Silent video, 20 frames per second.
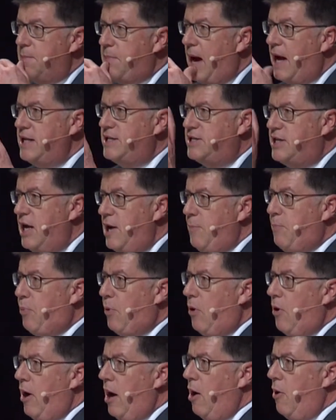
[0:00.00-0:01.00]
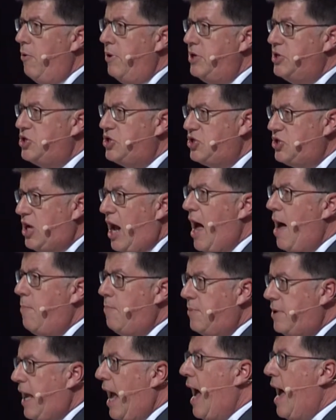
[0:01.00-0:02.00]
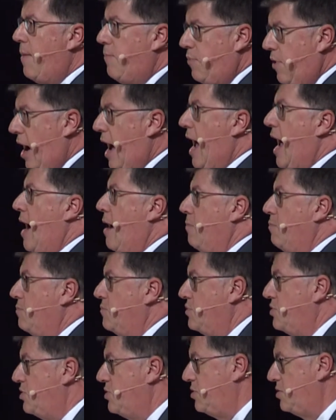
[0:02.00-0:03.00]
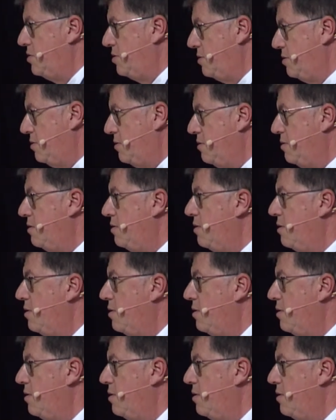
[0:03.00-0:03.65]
by temporary stopgap lambs,